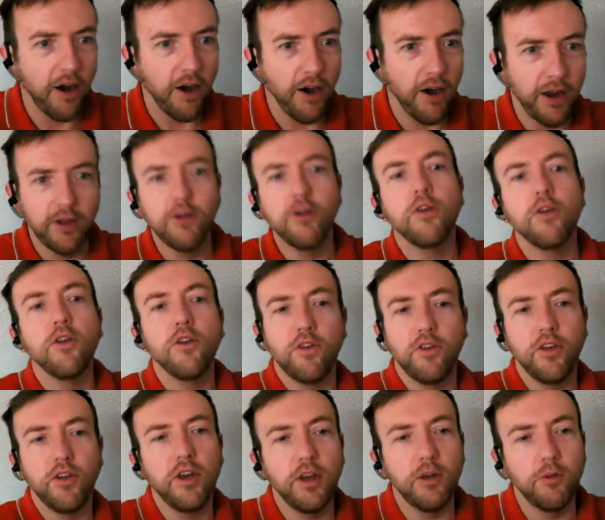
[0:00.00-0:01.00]
I couldn't
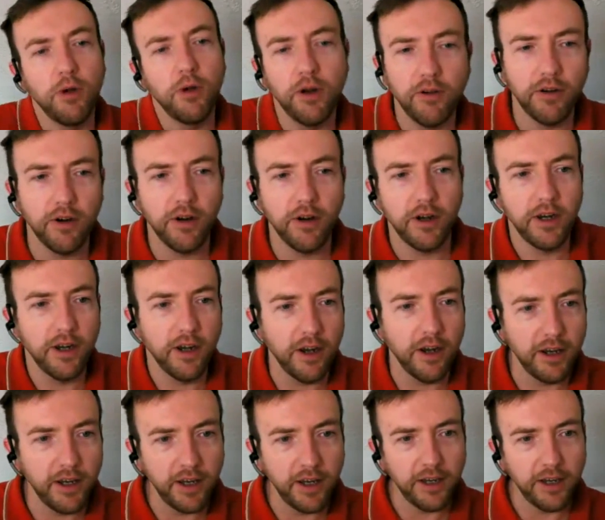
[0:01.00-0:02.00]
see where
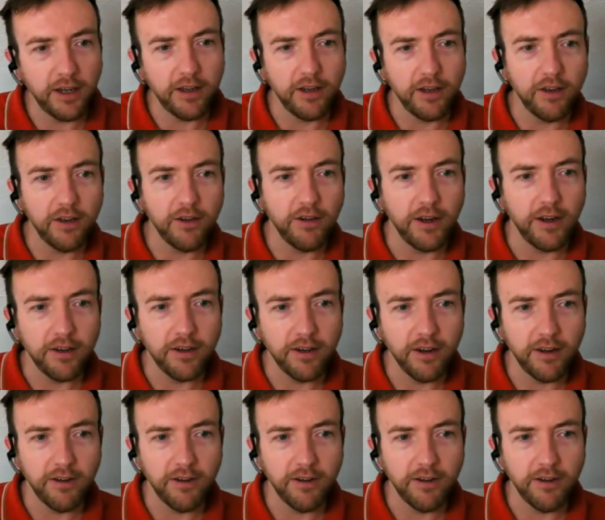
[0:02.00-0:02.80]
I needed to do it.